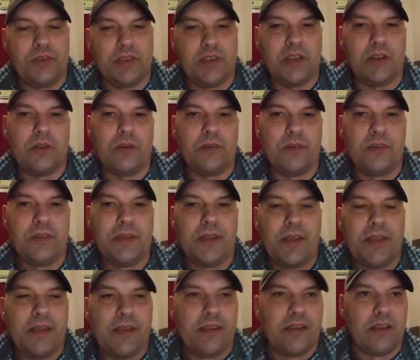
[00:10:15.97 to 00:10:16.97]
You know,
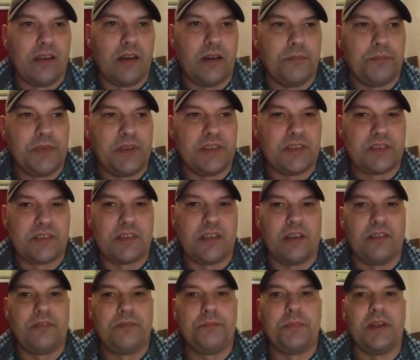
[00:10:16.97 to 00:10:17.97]
um, and
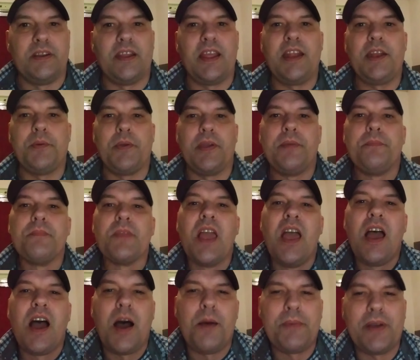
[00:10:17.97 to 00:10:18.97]
stuff. But anyway,
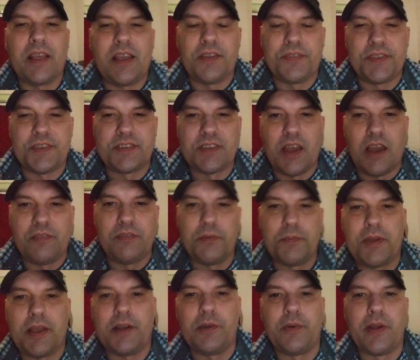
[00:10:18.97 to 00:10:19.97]
I'm gonna cut this off. I'm
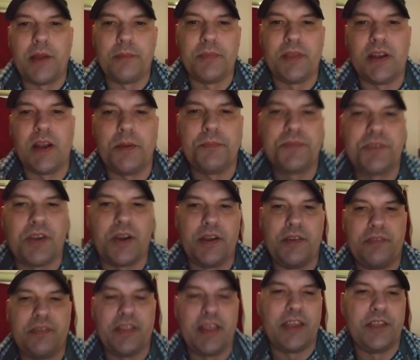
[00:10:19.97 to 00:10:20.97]
kind of rambling. I'm sorry
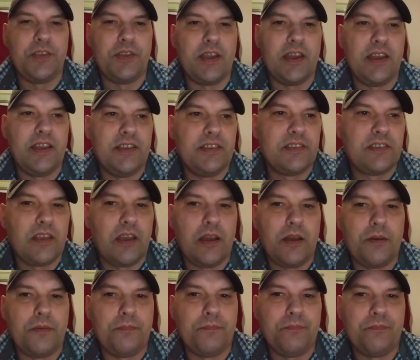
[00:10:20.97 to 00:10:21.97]
for that, you guys.
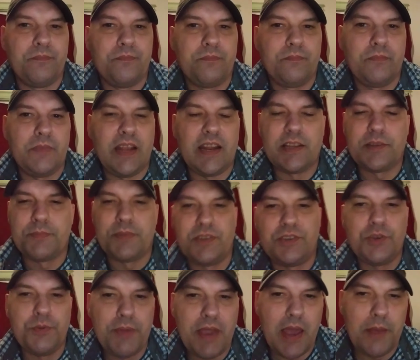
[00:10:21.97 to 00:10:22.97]
Um, it hasn't been
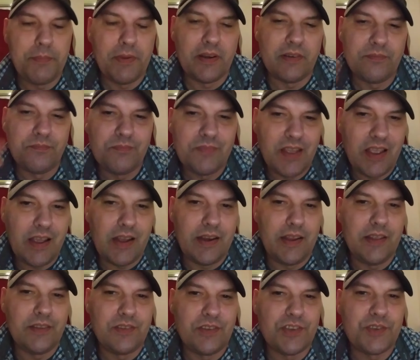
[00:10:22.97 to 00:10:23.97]
too bad, but I got
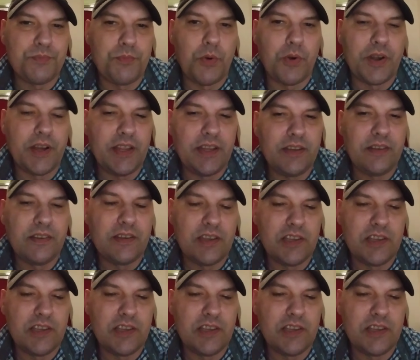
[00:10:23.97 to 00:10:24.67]
hit this morning.